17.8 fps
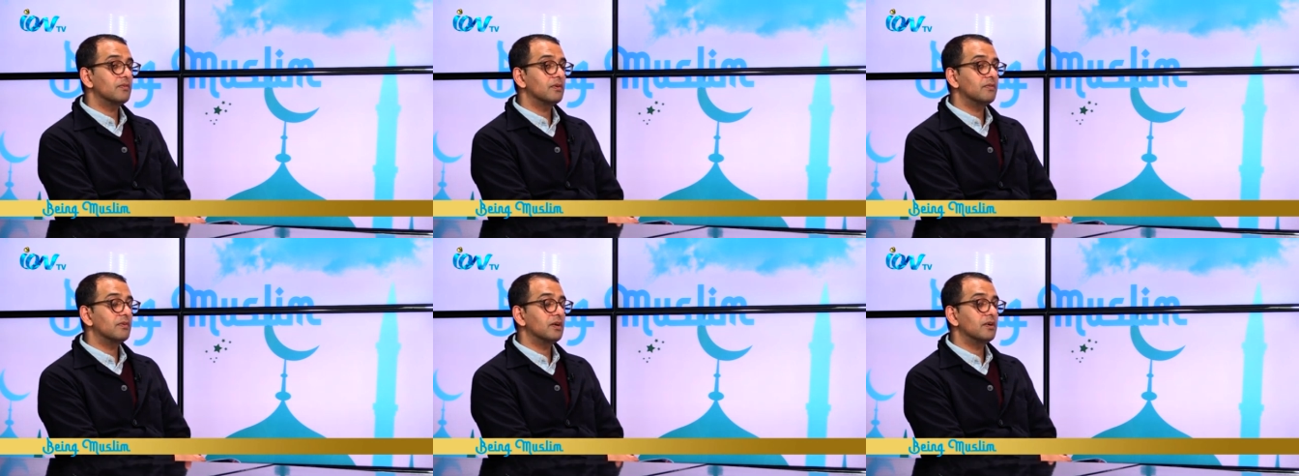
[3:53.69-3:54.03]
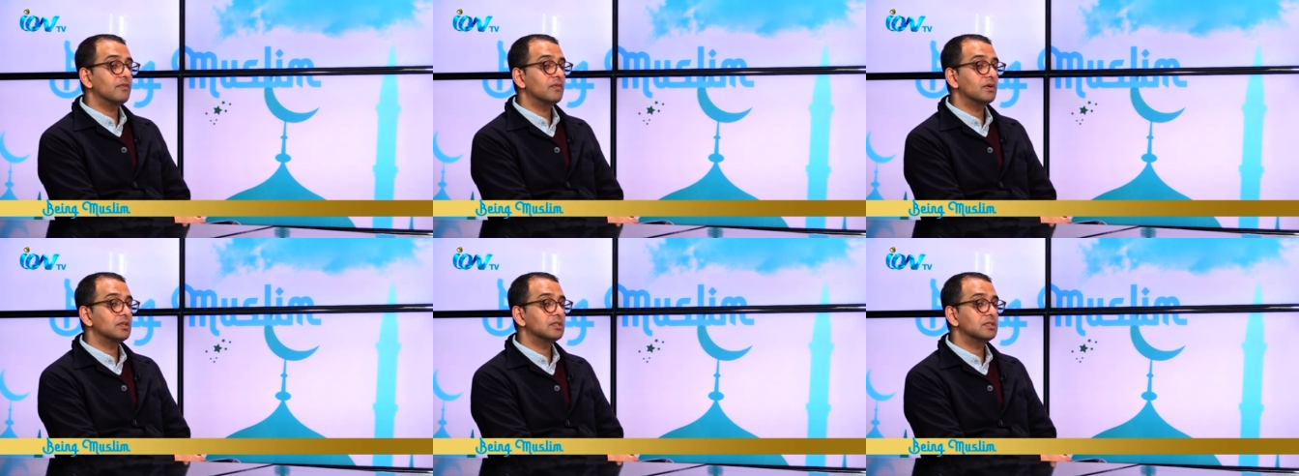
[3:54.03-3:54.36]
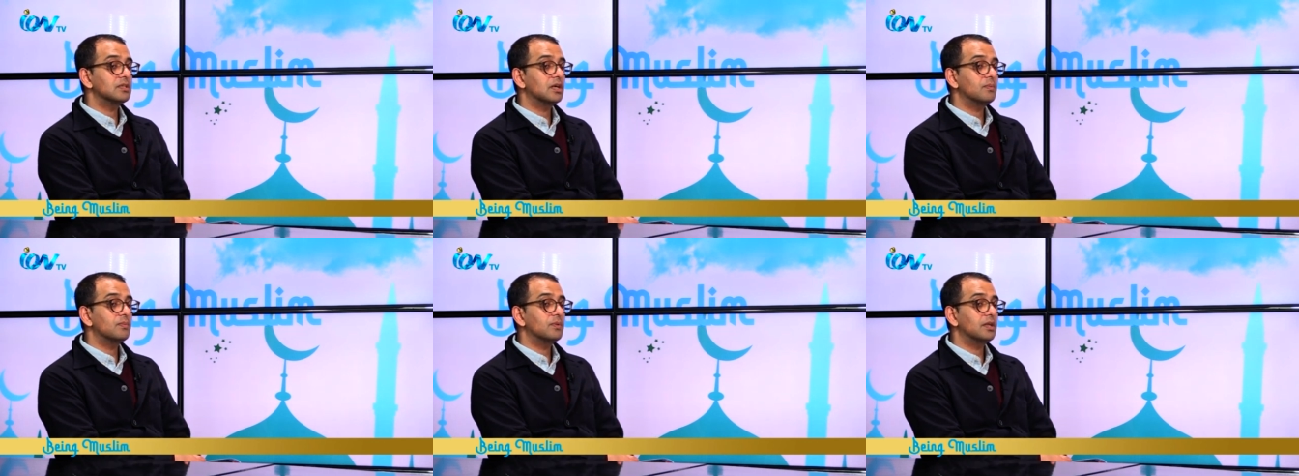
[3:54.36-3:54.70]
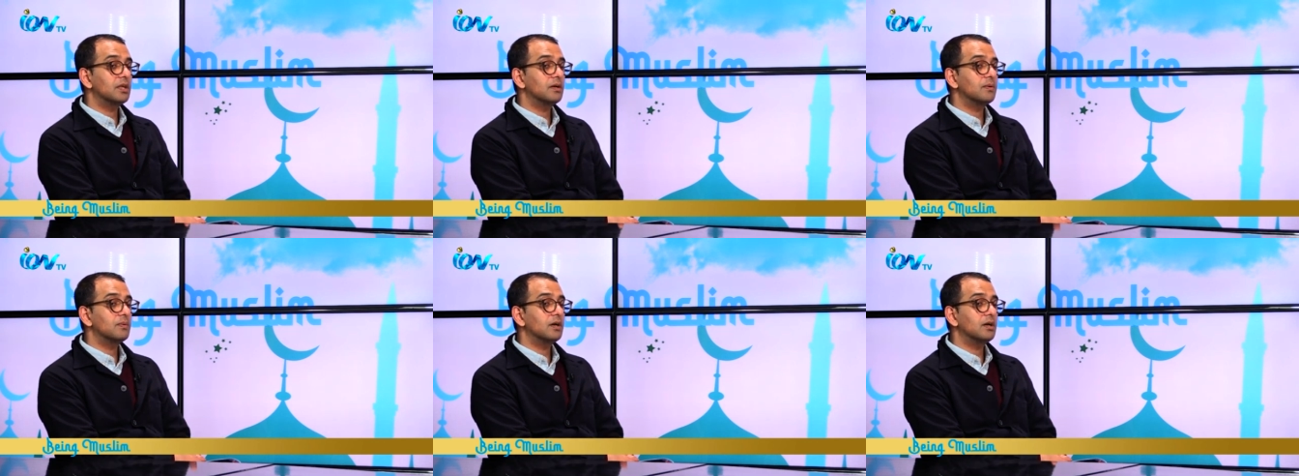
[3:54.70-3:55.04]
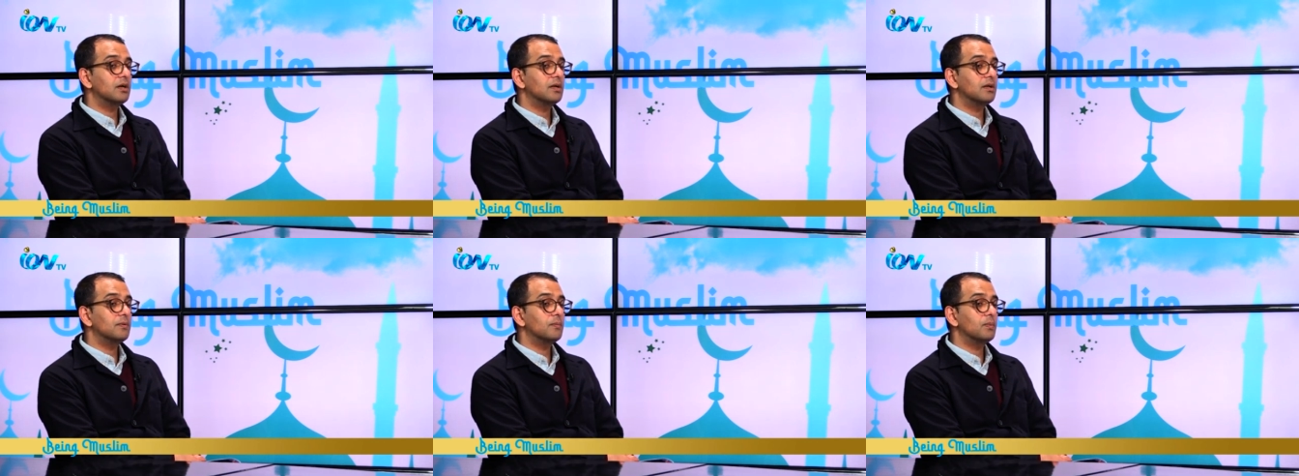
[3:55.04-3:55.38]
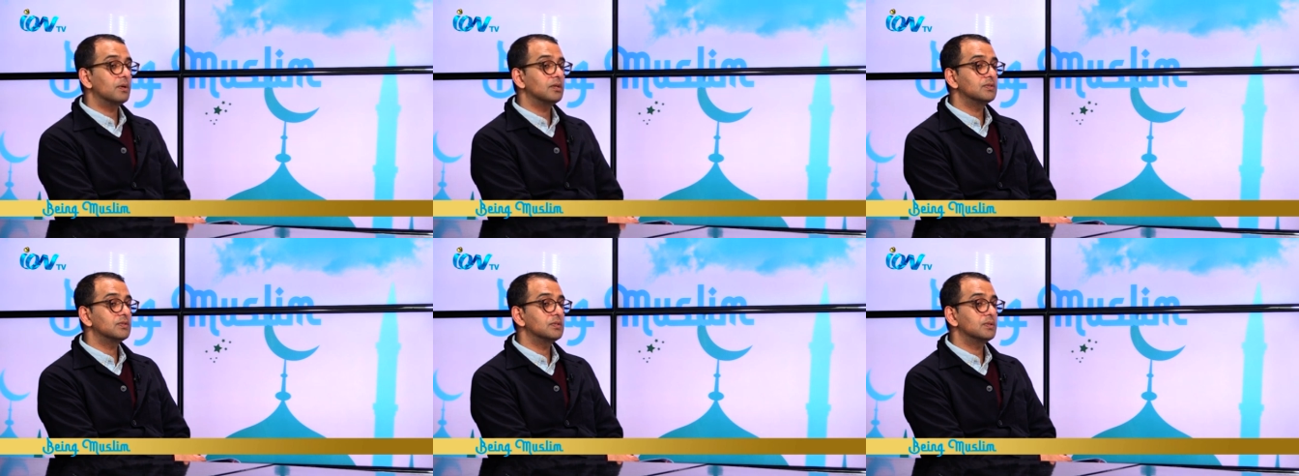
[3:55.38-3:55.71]
very first time that I
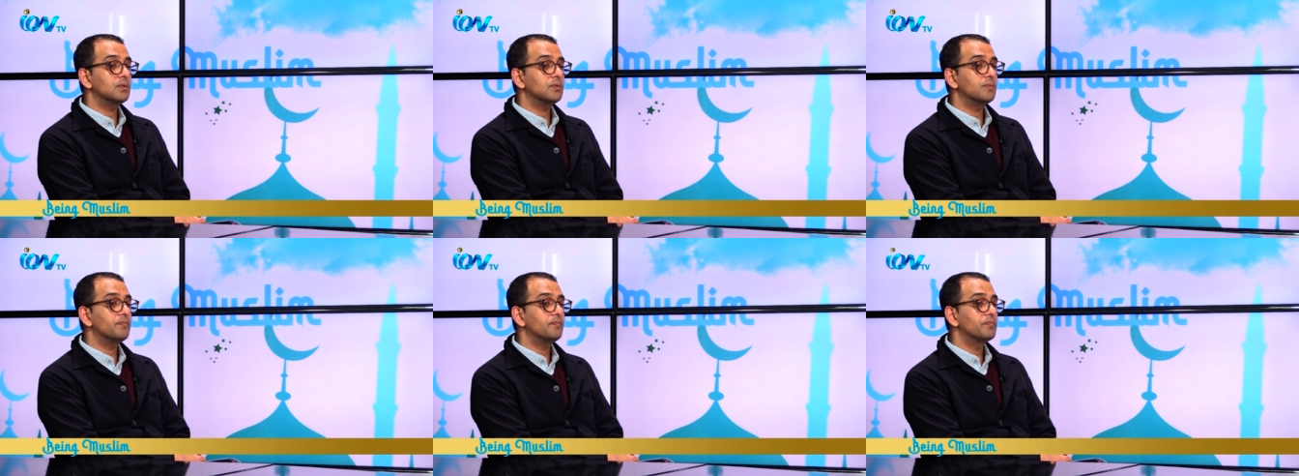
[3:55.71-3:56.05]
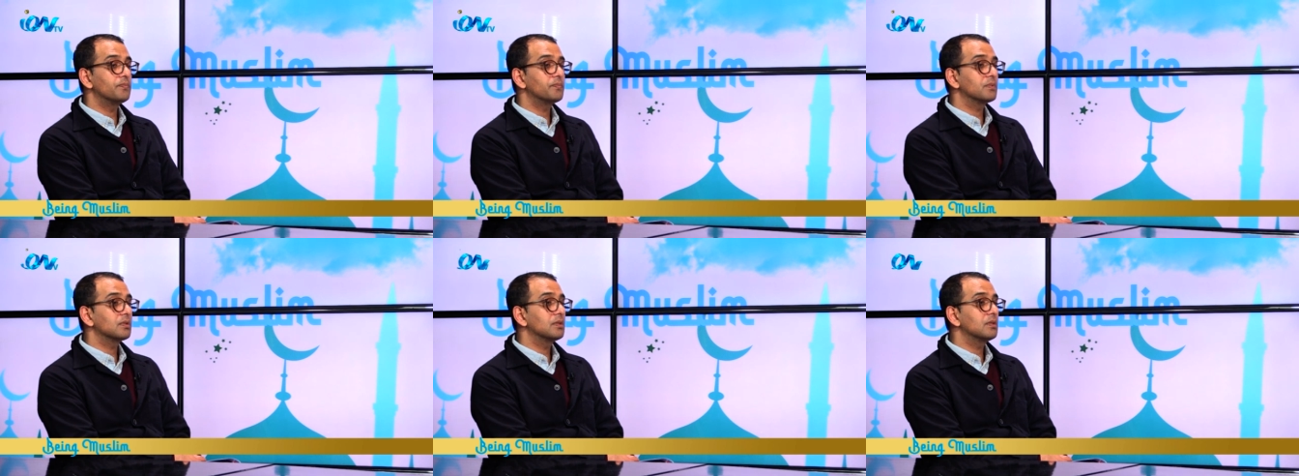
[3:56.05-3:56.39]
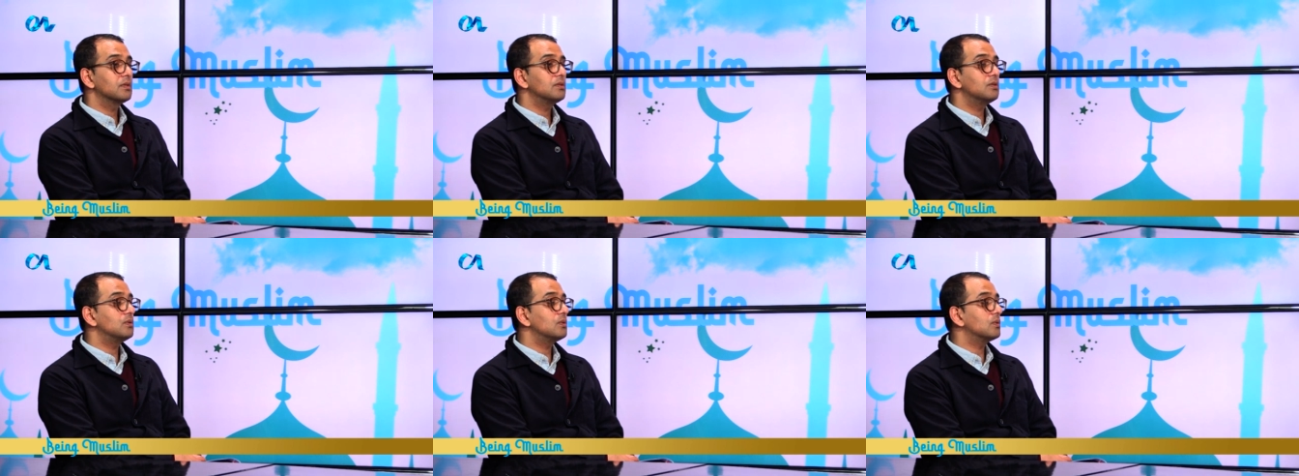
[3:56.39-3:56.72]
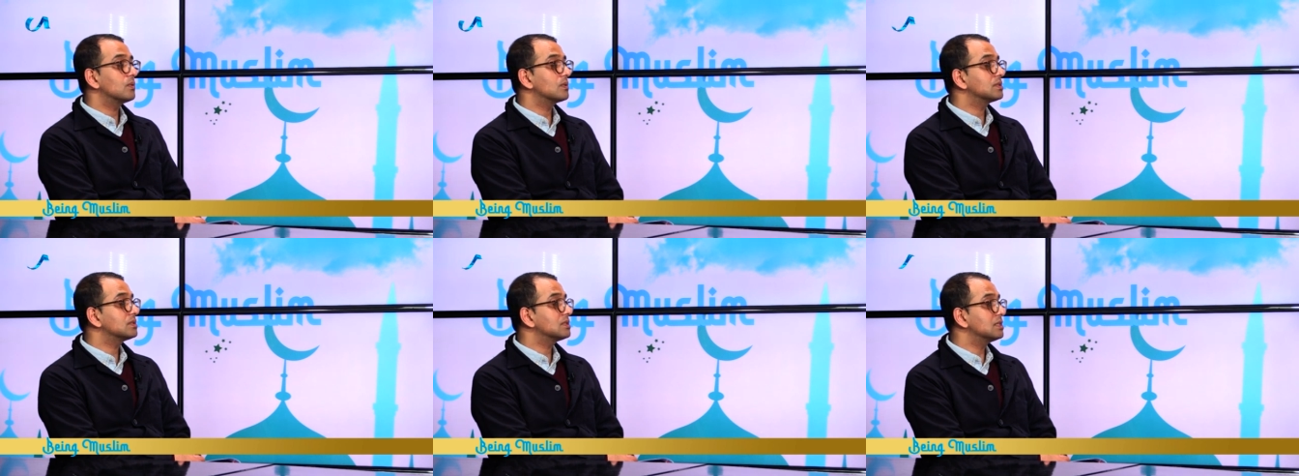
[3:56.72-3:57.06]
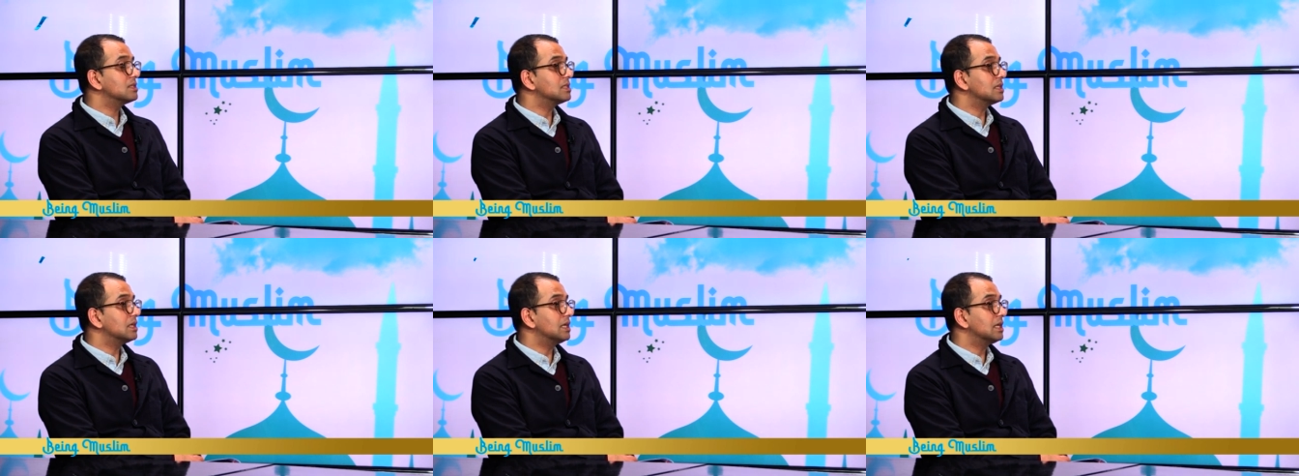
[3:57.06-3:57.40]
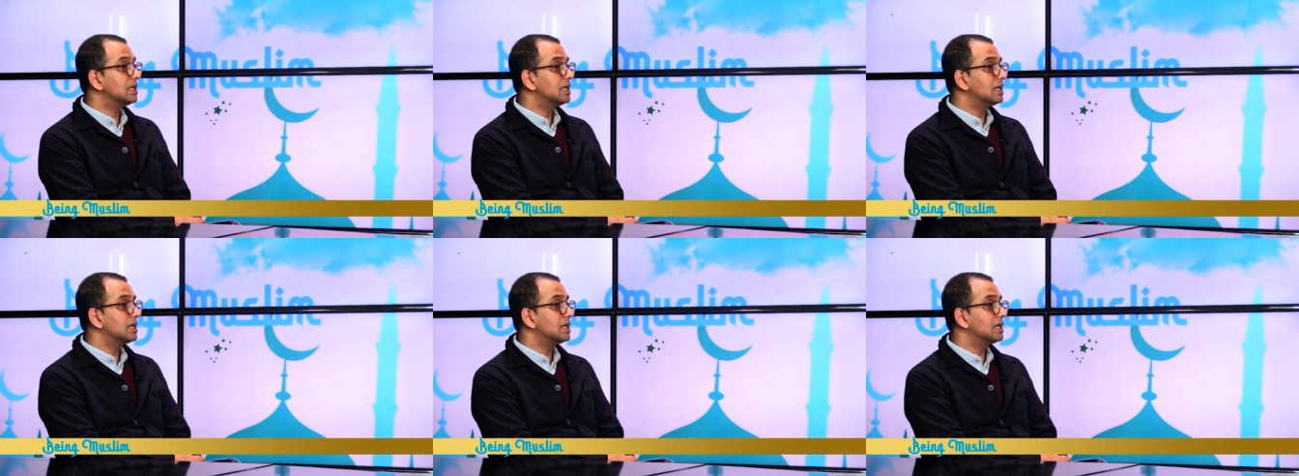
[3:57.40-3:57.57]
went to New York City.